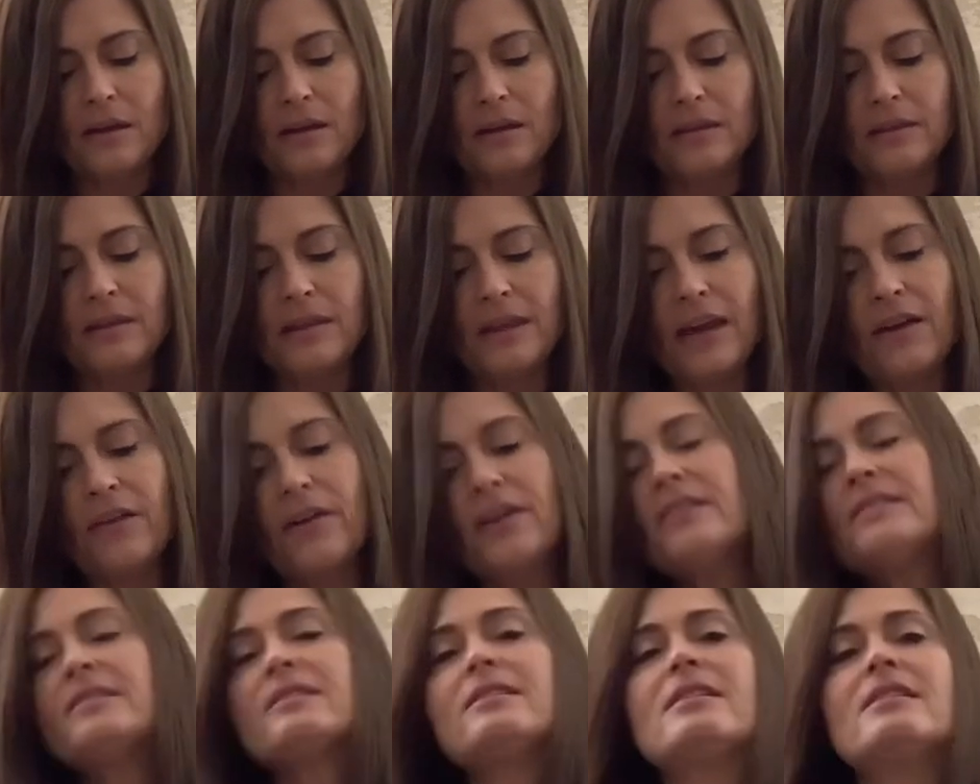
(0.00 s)
There
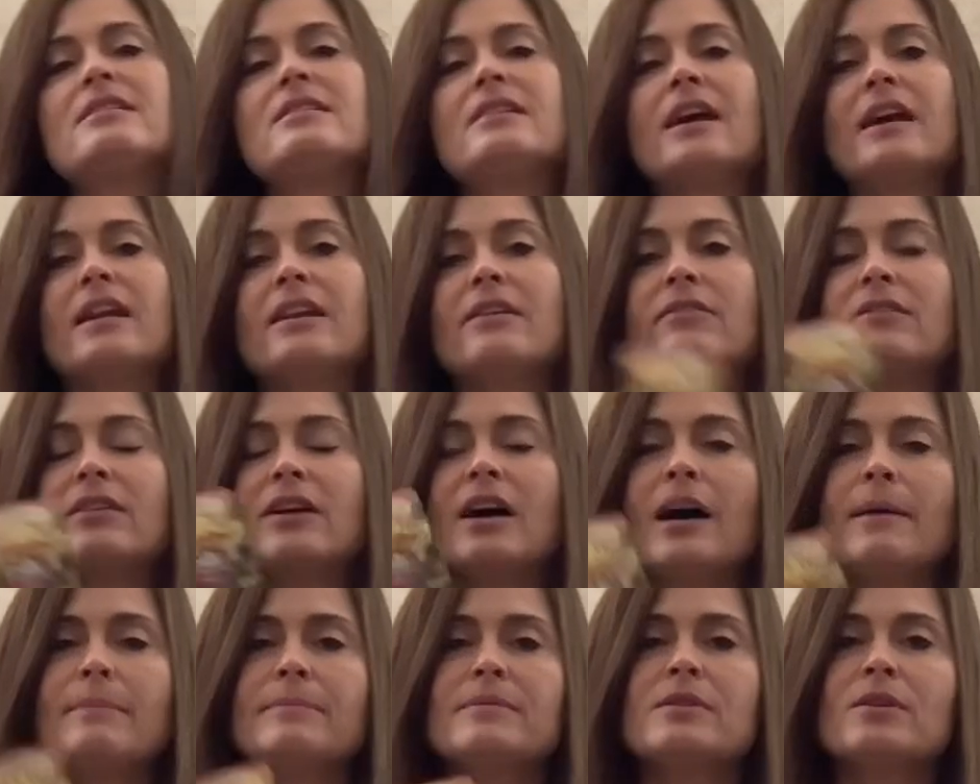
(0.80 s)
is the Ten of
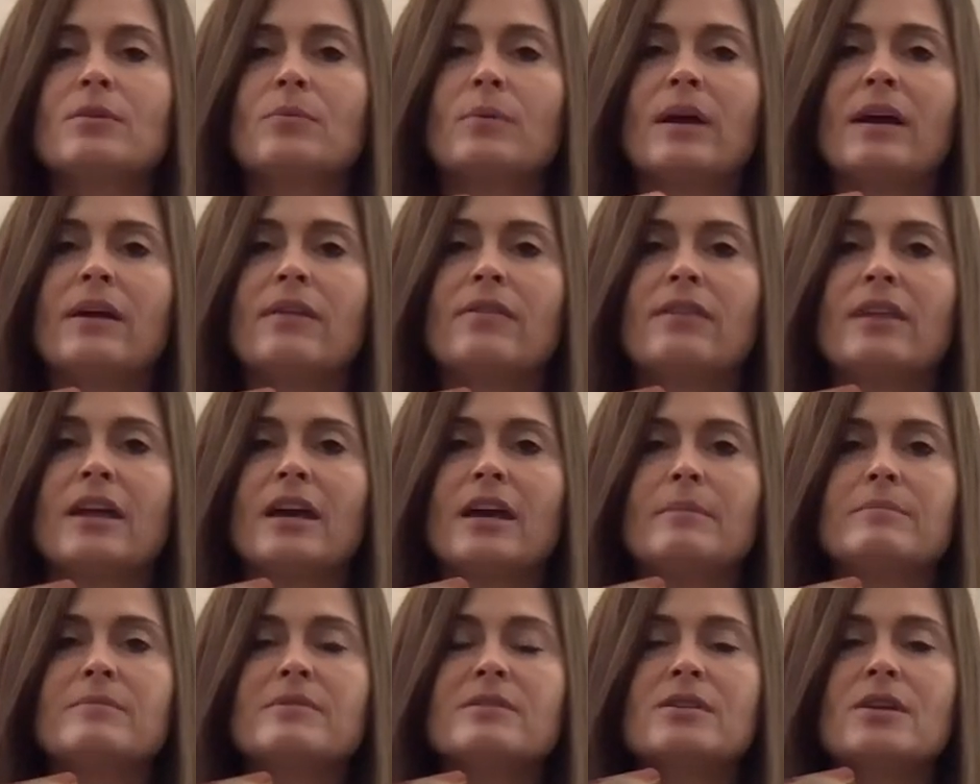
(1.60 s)
Cups around
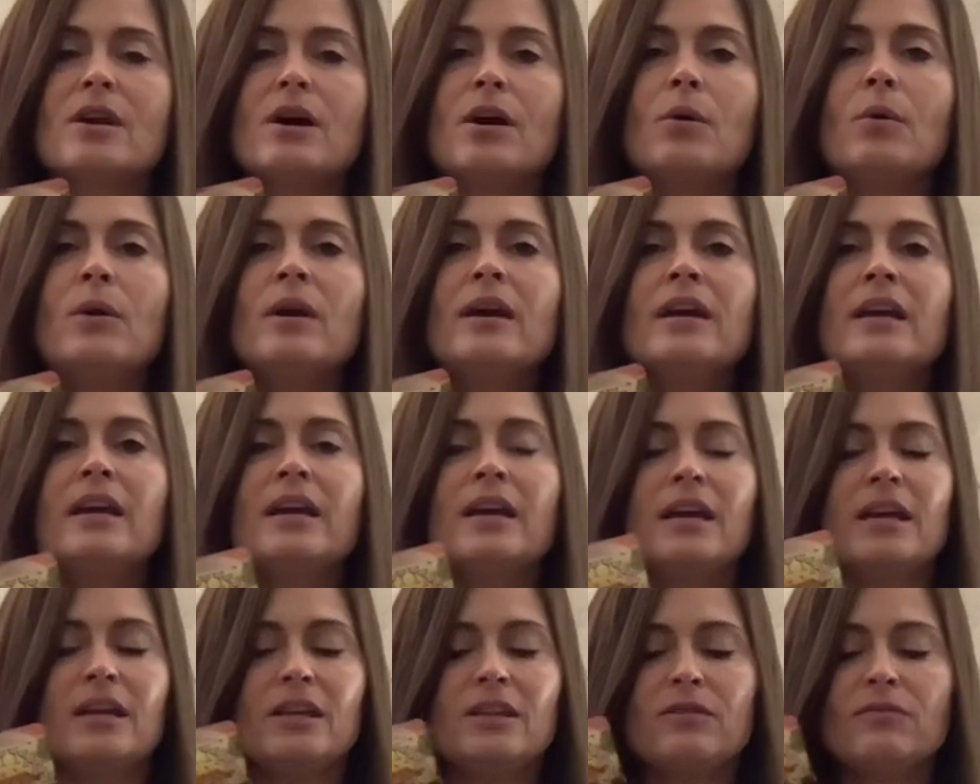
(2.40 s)
them. So
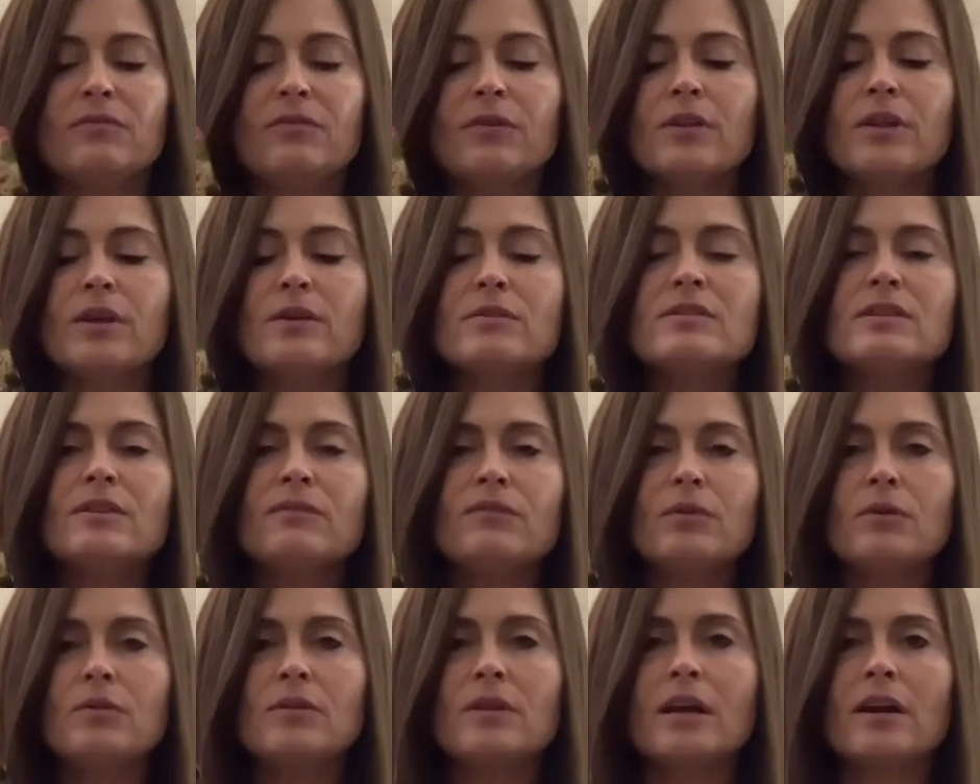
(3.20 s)
for those
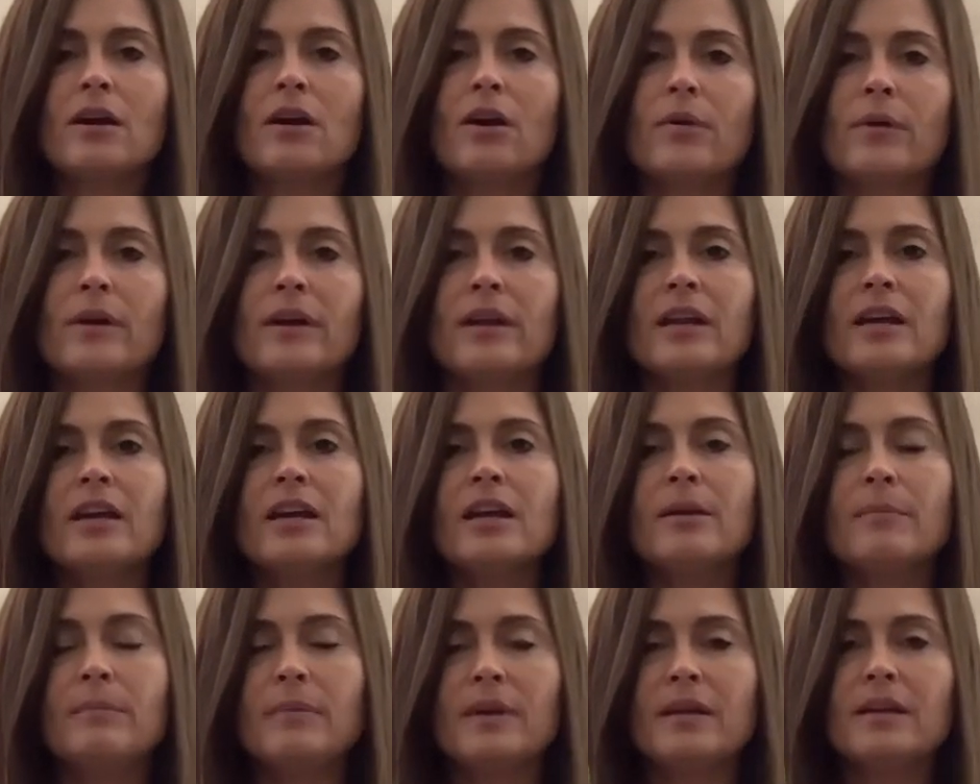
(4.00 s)
of you that are in a
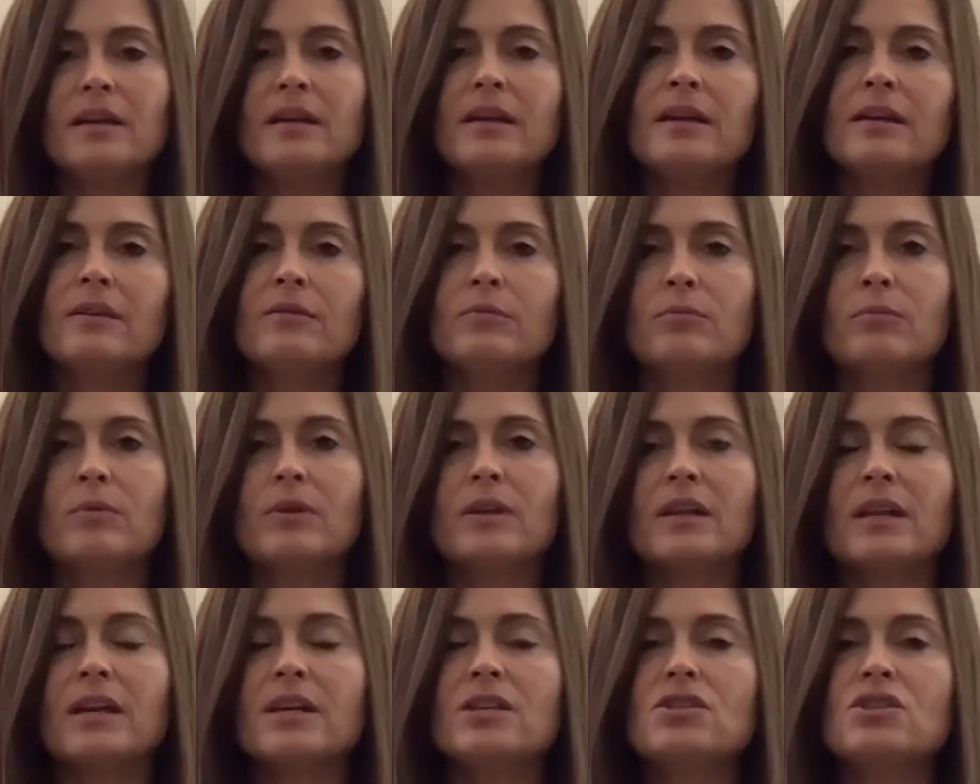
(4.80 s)
committed
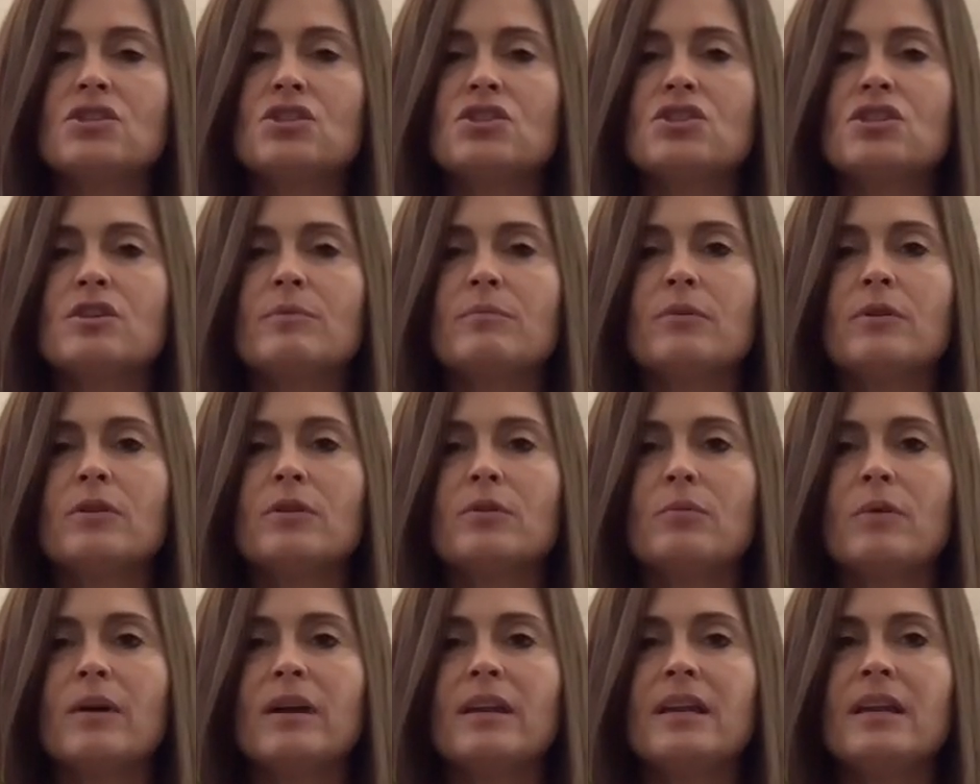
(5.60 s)
relationship
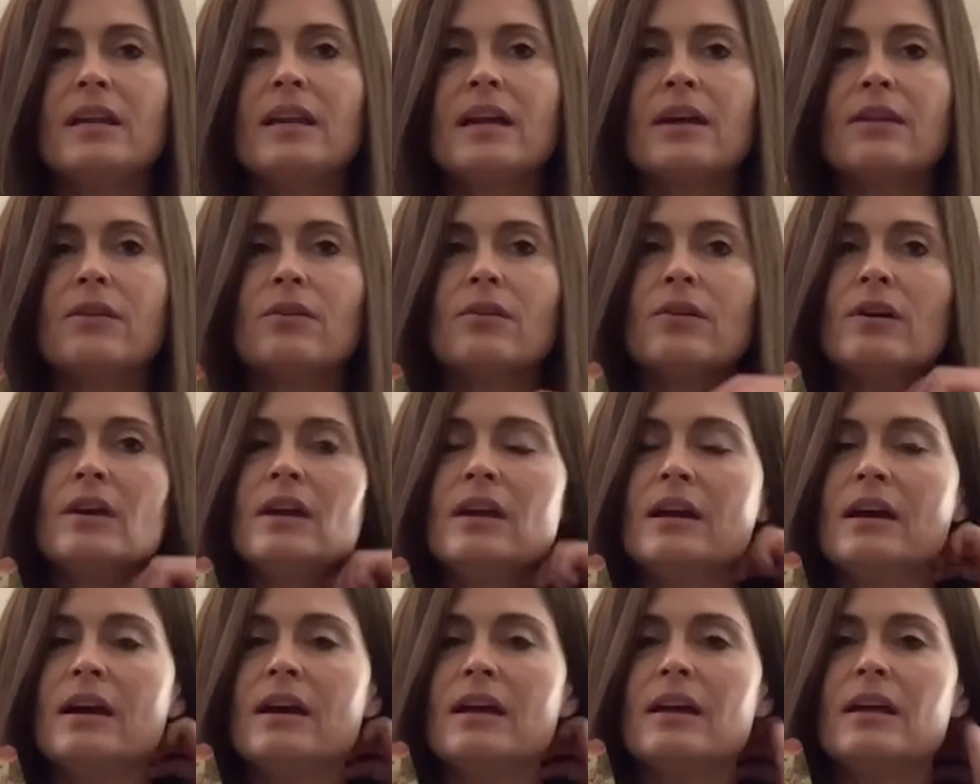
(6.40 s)
with one another,
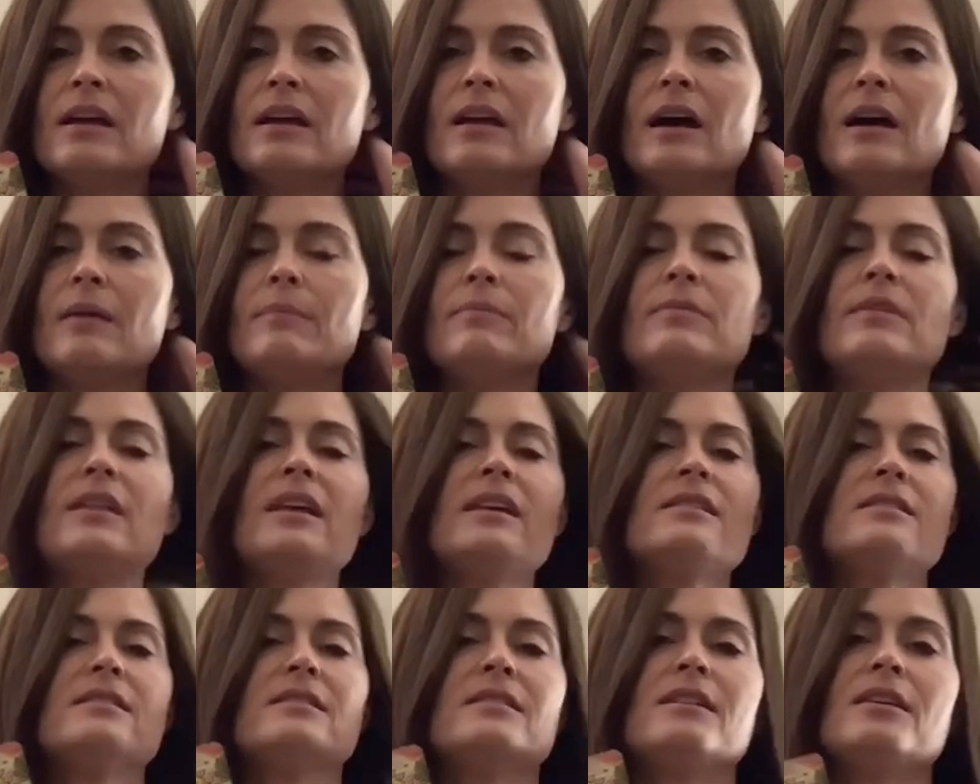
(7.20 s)

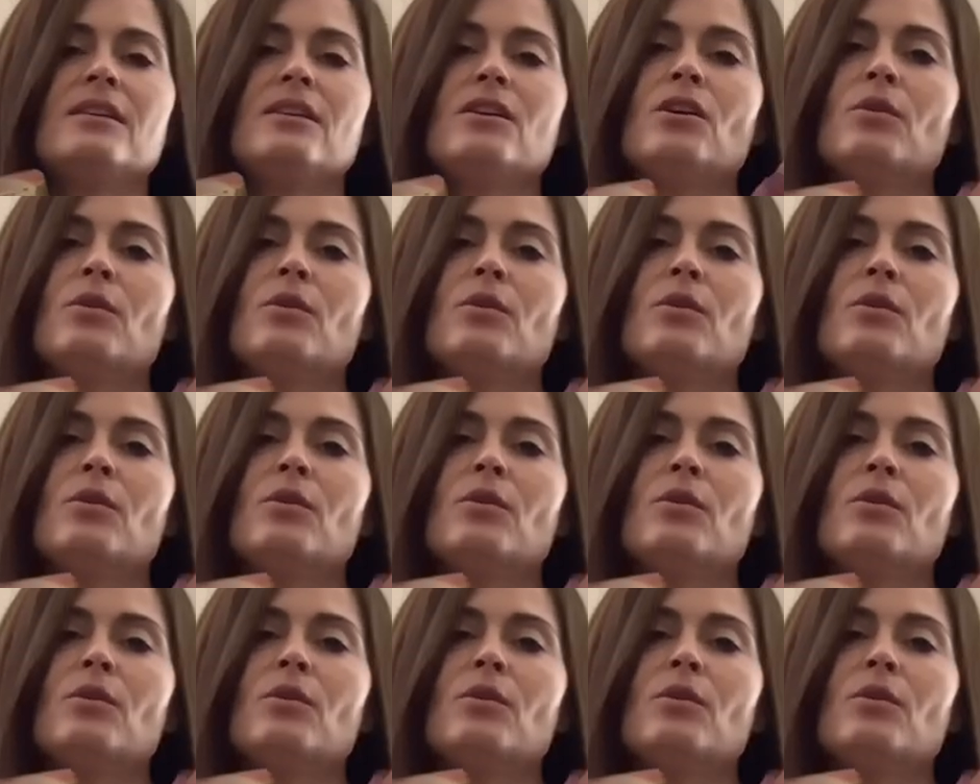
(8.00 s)
they see you